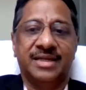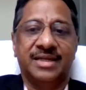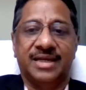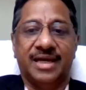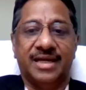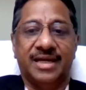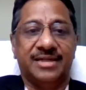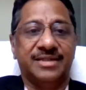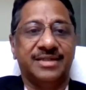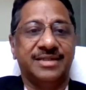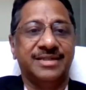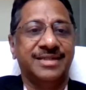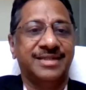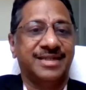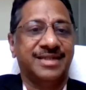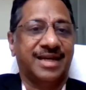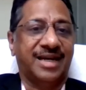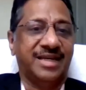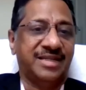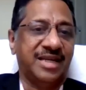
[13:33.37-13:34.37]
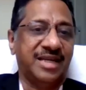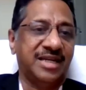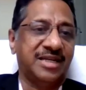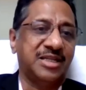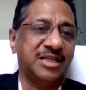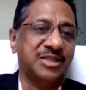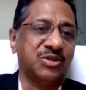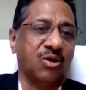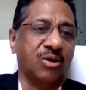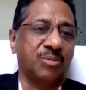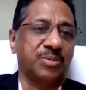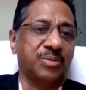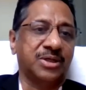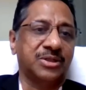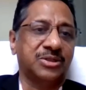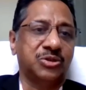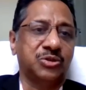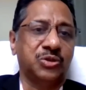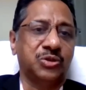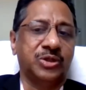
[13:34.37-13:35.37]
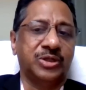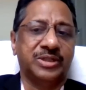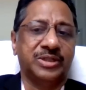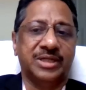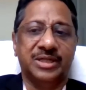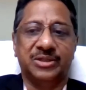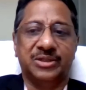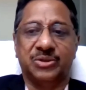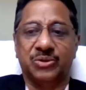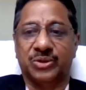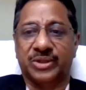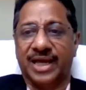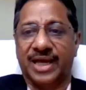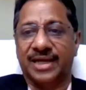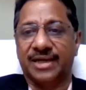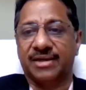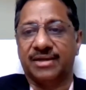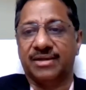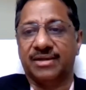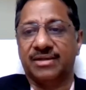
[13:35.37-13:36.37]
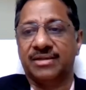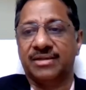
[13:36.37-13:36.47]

And I take this opportunity to thank